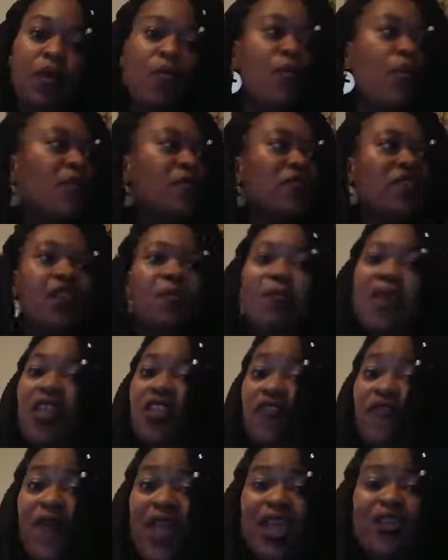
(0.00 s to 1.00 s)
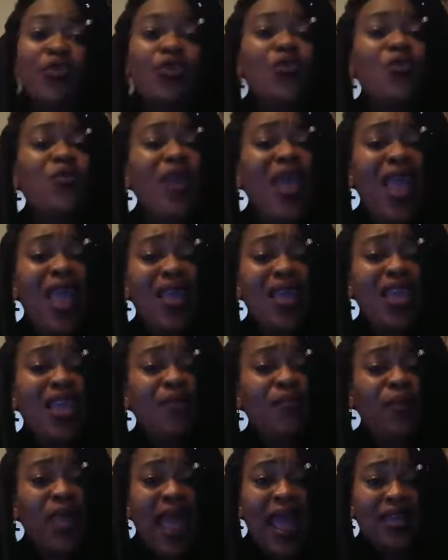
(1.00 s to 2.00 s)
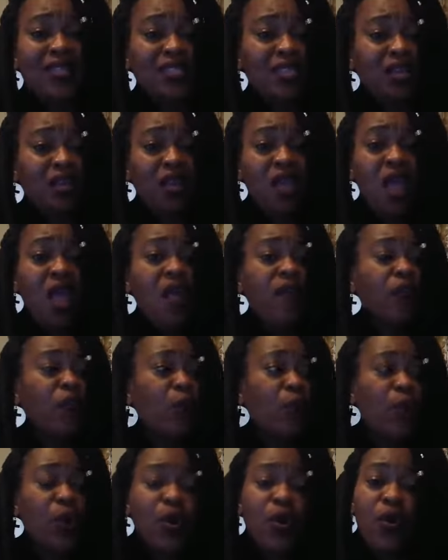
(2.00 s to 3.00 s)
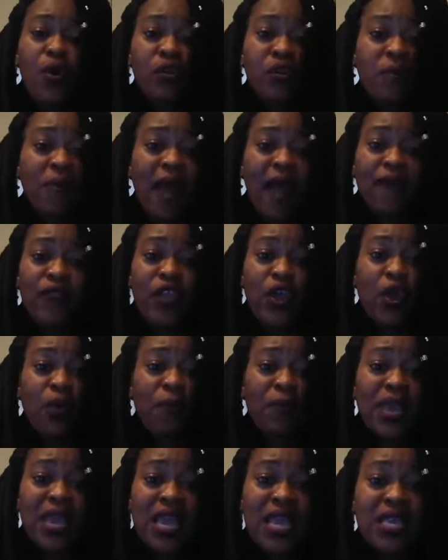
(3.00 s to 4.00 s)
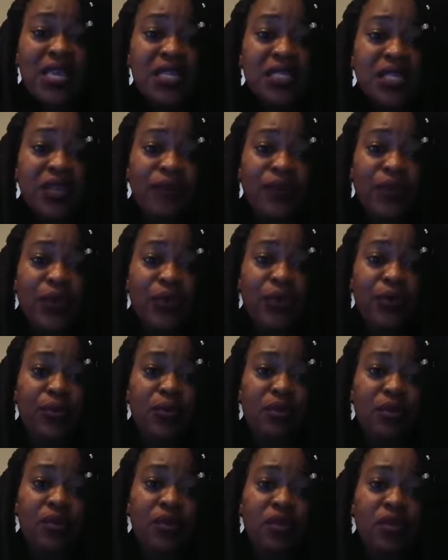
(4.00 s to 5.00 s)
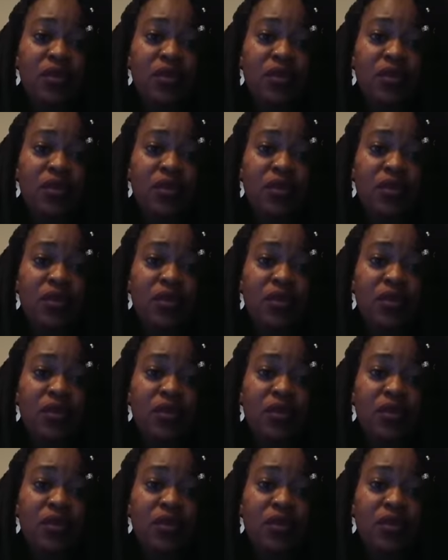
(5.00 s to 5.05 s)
more than the manufacturer? You can't keep asking the world about their opinions of you.